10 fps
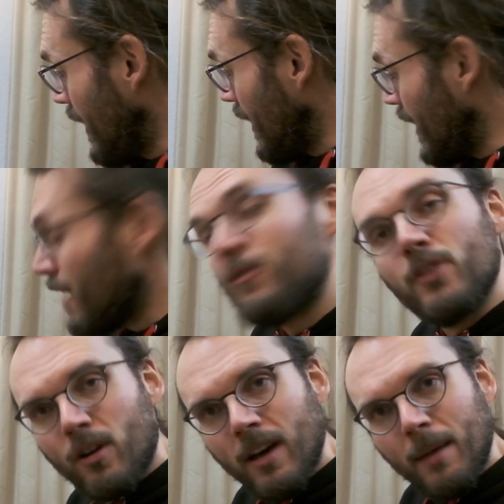If
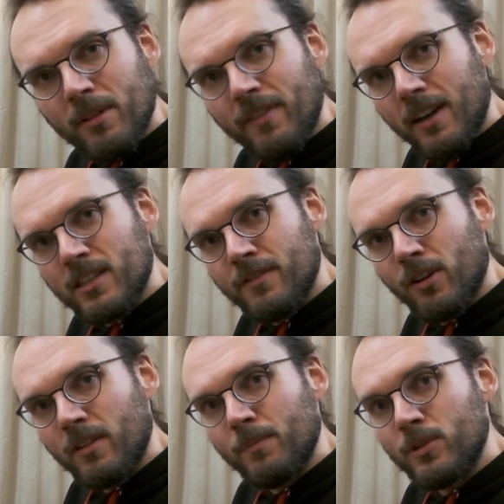your amplifier has a
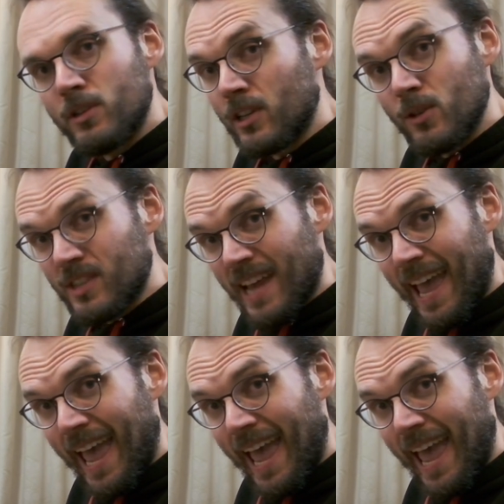phono input, you can use